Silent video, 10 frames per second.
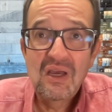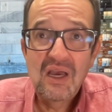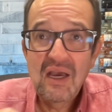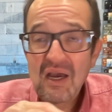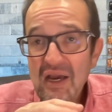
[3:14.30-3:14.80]

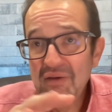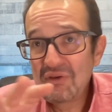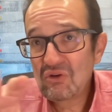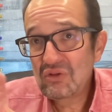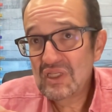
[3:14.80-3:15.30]
are
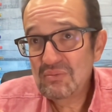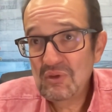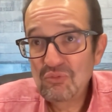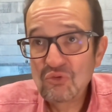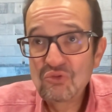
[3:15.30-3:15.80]
hiring all these
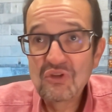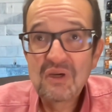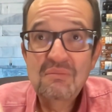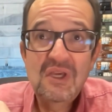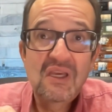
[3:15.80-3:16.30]
people to
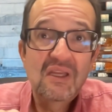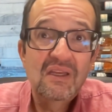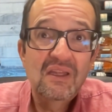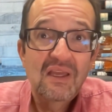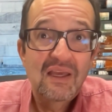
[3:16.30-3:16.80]
come
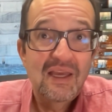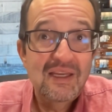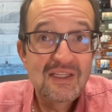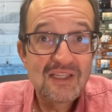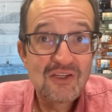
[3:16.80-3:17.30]
in and
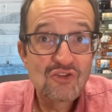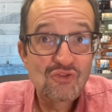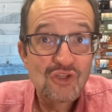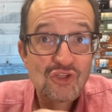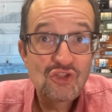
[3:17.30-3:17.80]

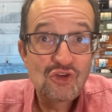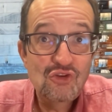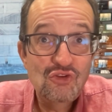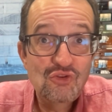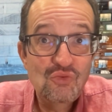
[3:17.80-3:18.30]
essentially show
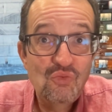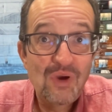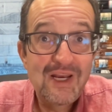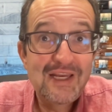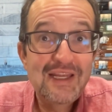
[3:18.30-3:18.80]
you
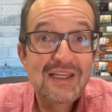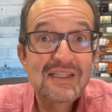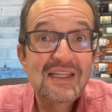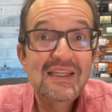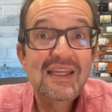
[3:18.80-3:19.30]
what it
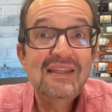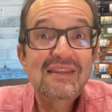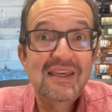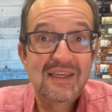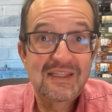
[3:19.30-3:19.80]
is that they
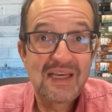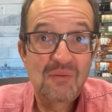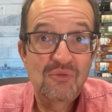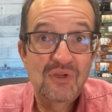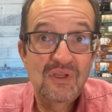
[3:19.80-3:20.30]
think is
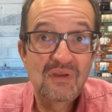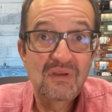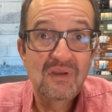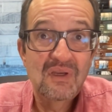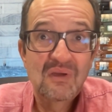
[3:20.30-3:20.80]
happening.
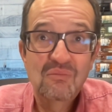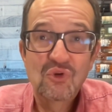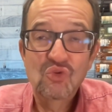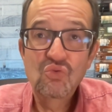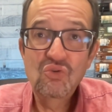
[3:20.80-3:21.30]

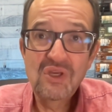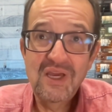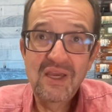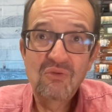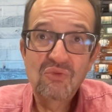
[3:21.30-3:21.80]
But who the
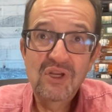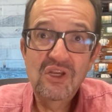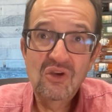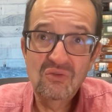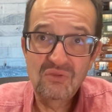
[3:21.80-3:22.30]
heck really
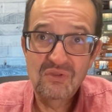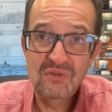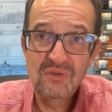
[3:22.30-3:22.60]
knows?